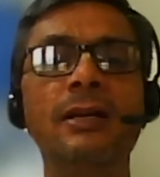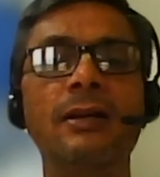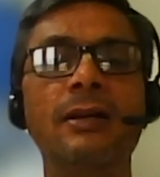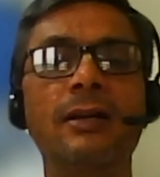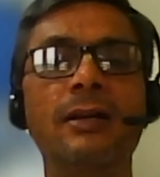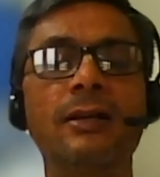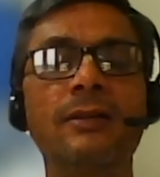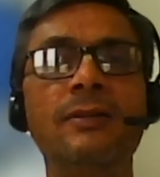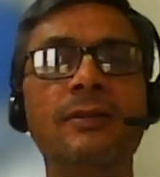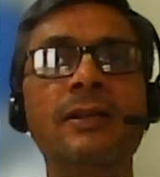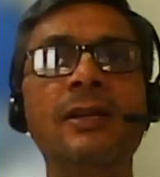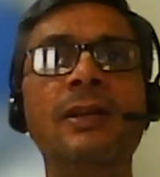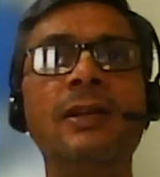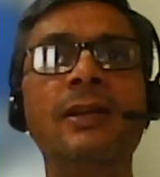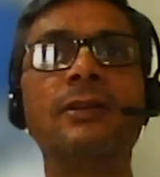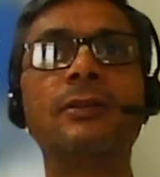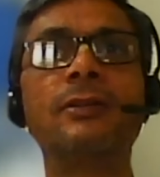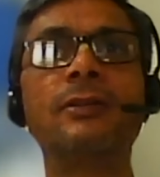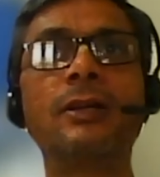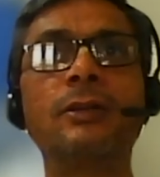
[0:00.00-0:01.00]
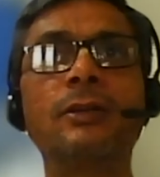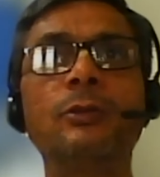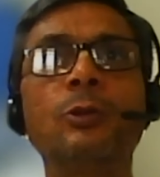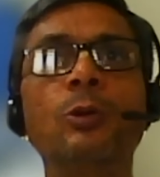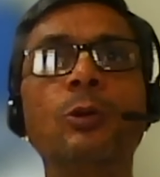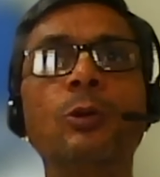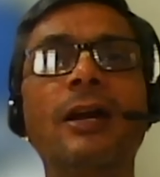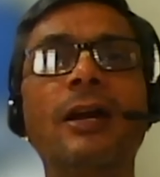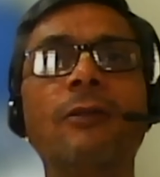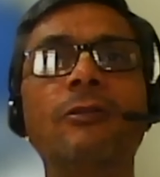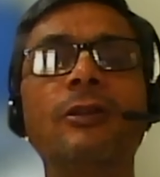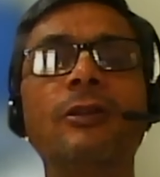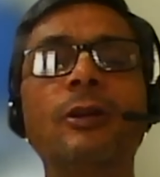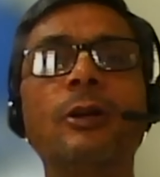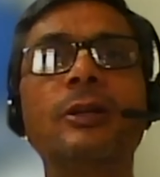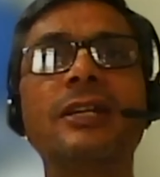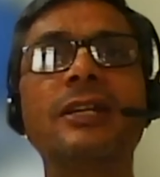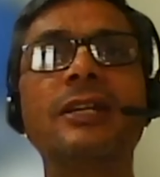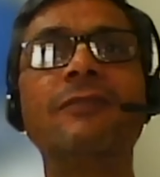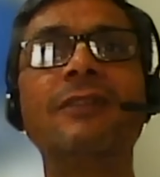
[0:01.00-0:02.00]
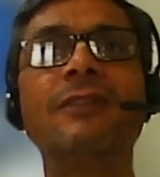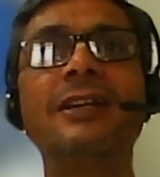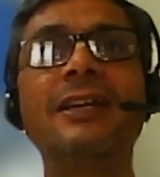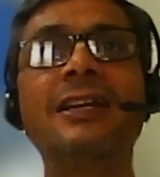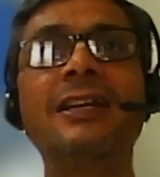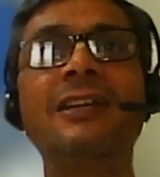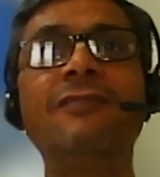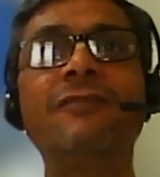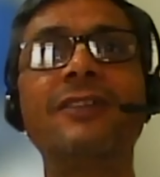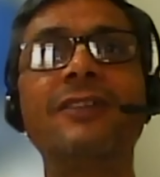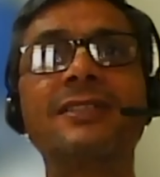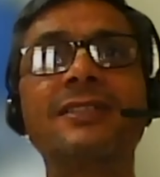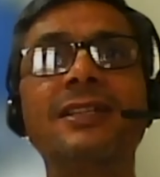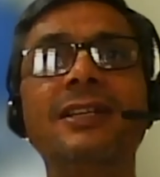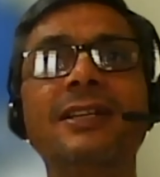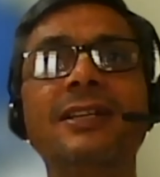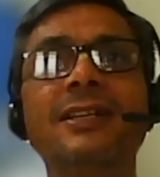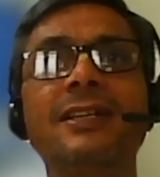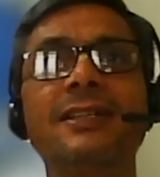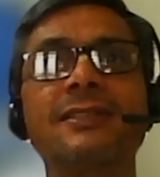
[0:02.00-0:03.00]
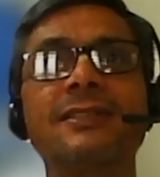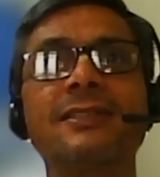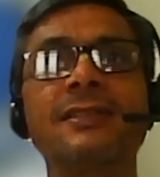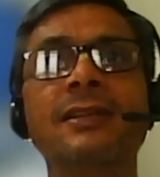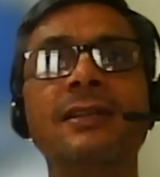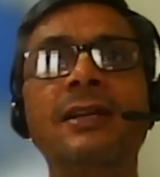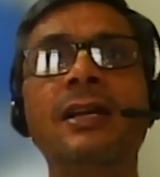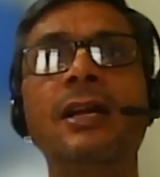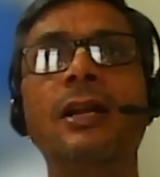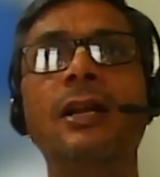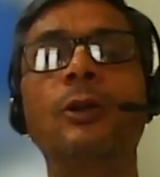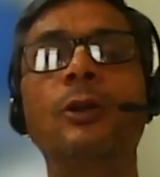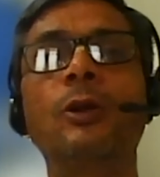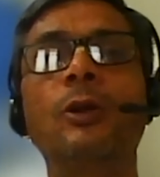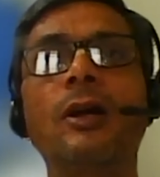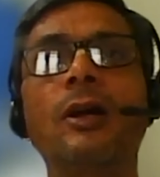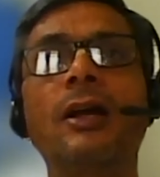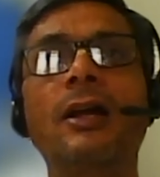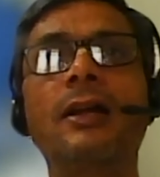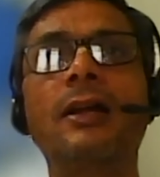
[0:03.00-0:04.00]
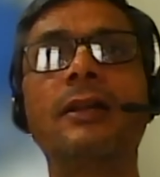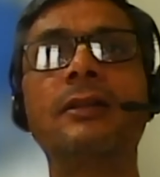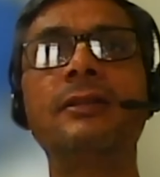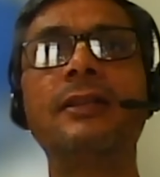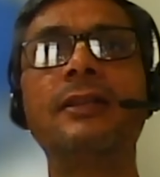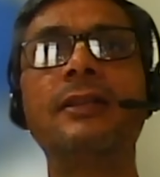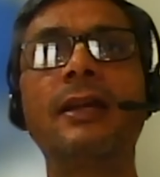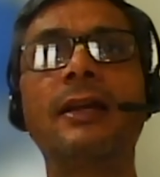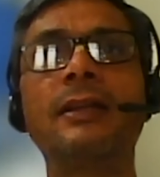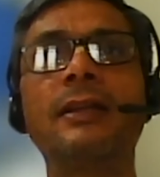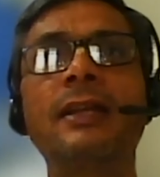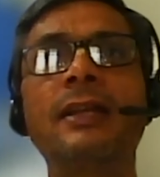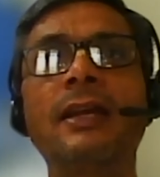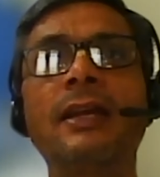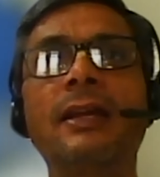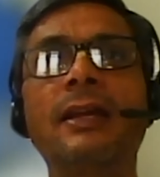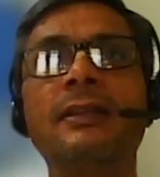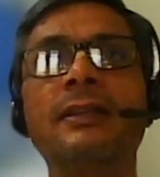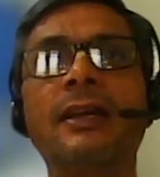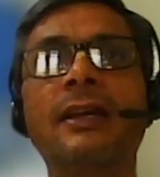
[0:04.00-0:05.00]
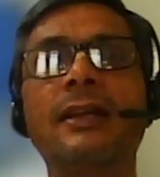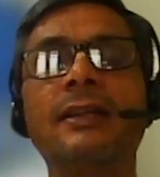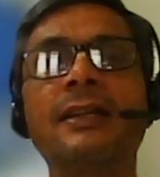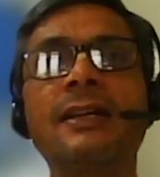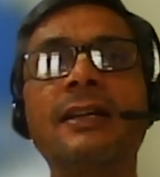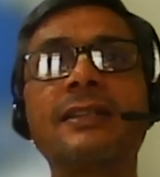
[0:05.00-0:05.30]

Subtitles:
Though I have not given any facilities, they are